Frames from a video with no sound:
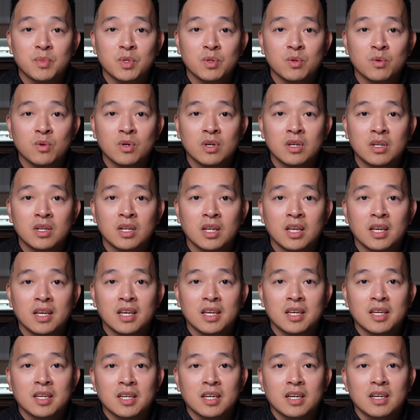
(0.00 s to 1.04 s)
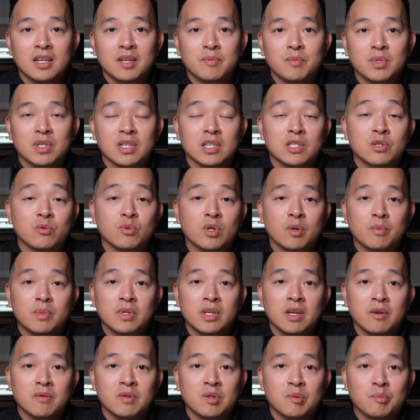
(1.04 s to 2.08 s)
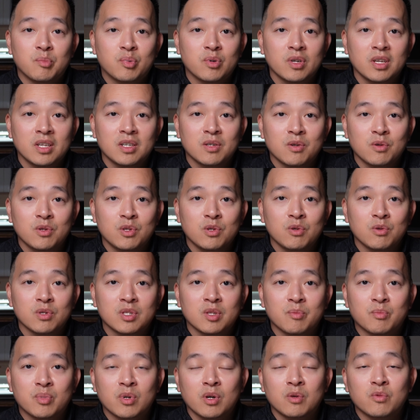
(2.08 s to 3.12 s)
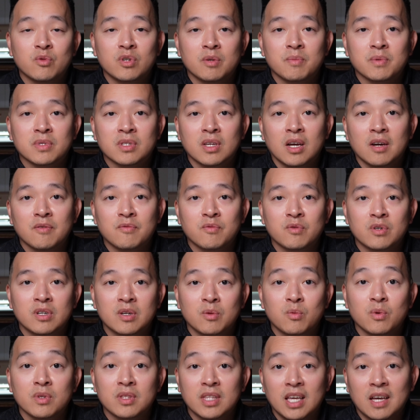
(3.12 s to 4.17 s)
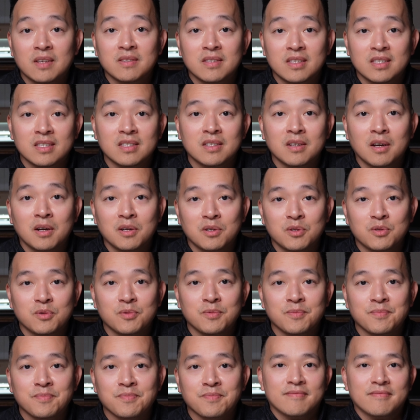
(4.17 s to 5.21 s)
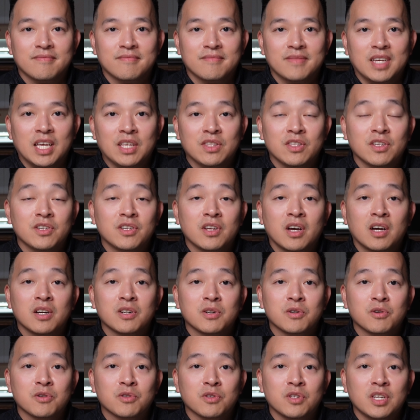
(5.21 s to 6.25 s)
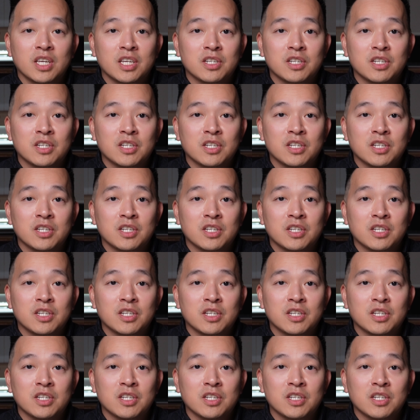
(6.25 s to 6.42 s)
you one. because you won't be able to print or use the ProGrip software without this dongle. And the dongles are